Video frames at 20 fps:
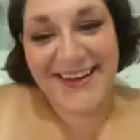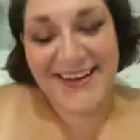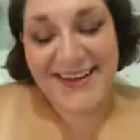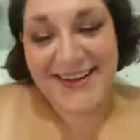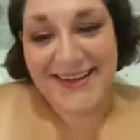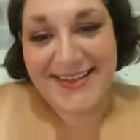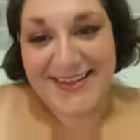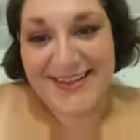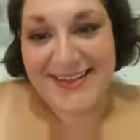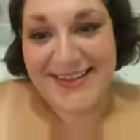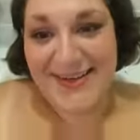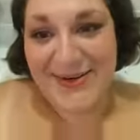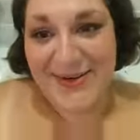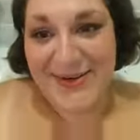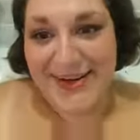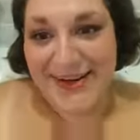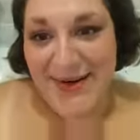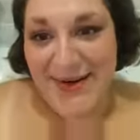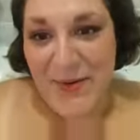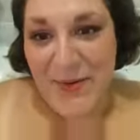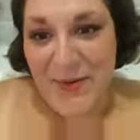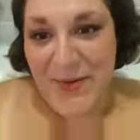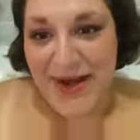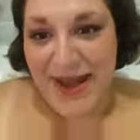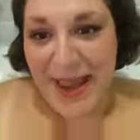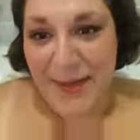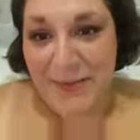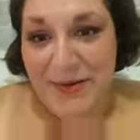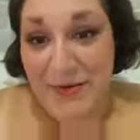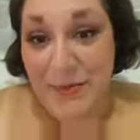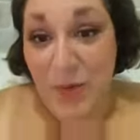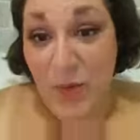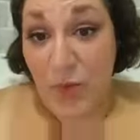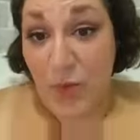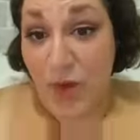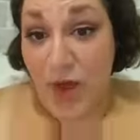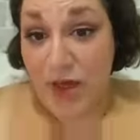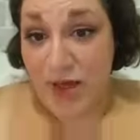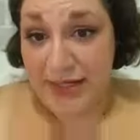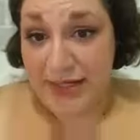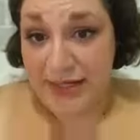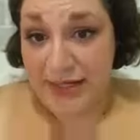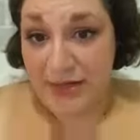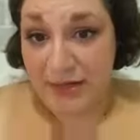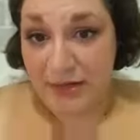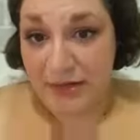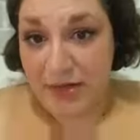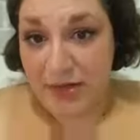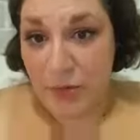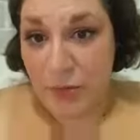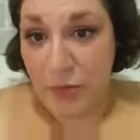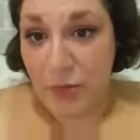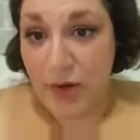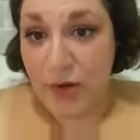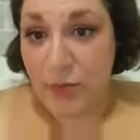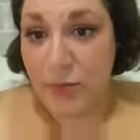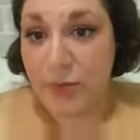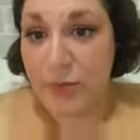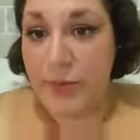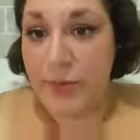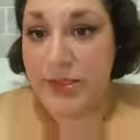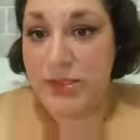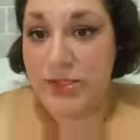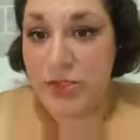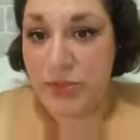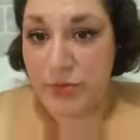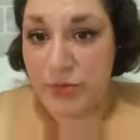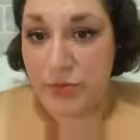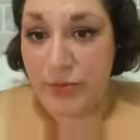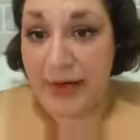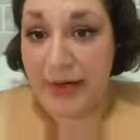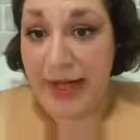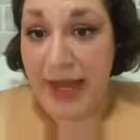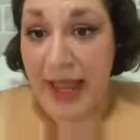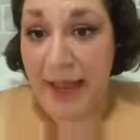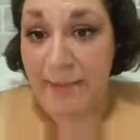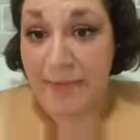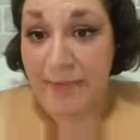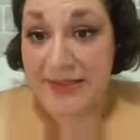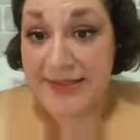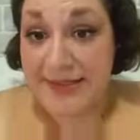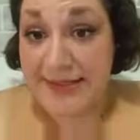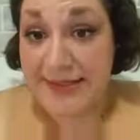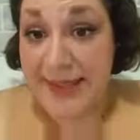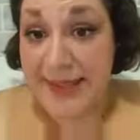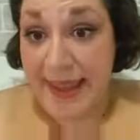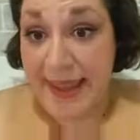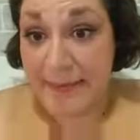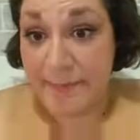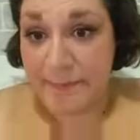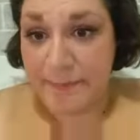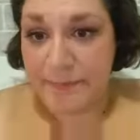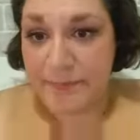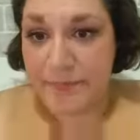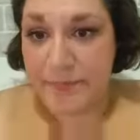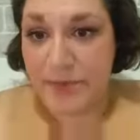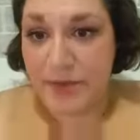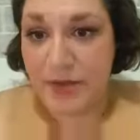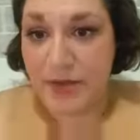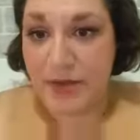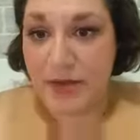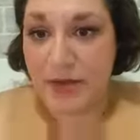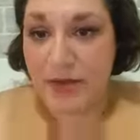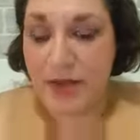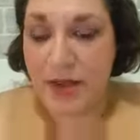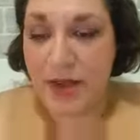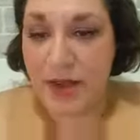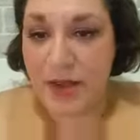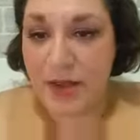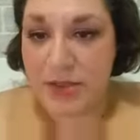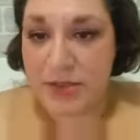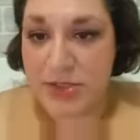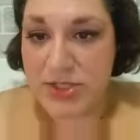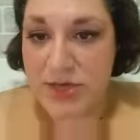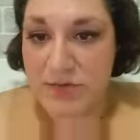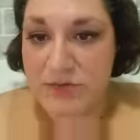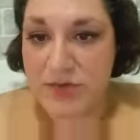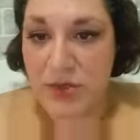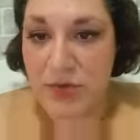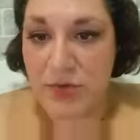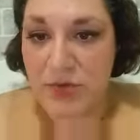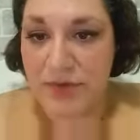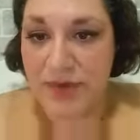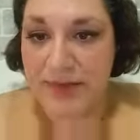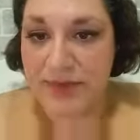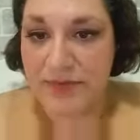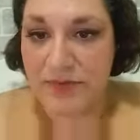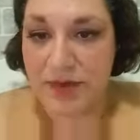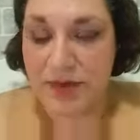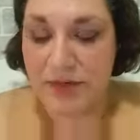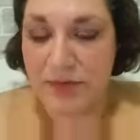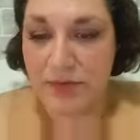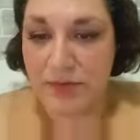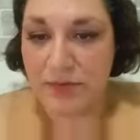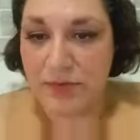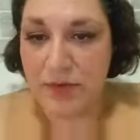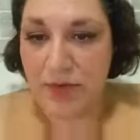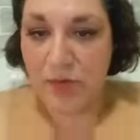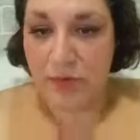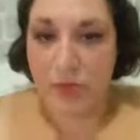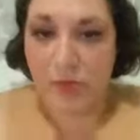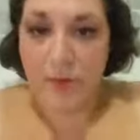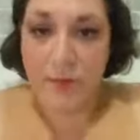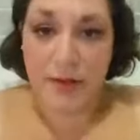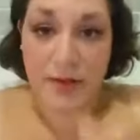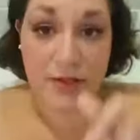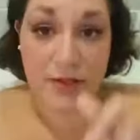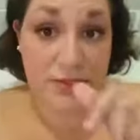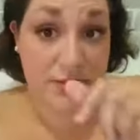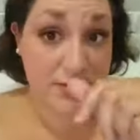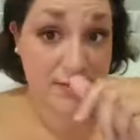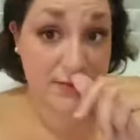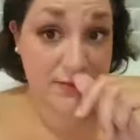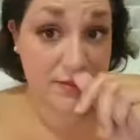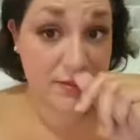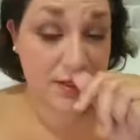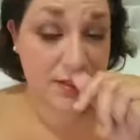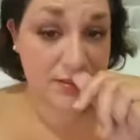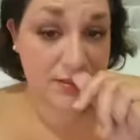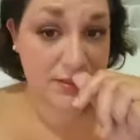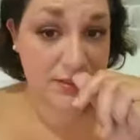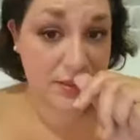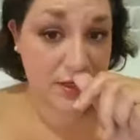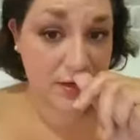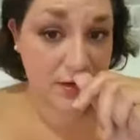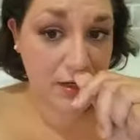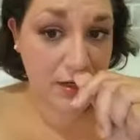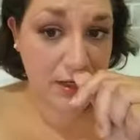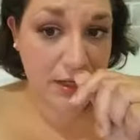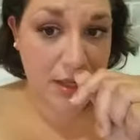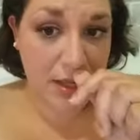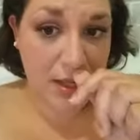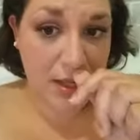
Considering what happened in Milwaukee, what will we do when it happens again? James Hogue, that's fine. No apologies necessary.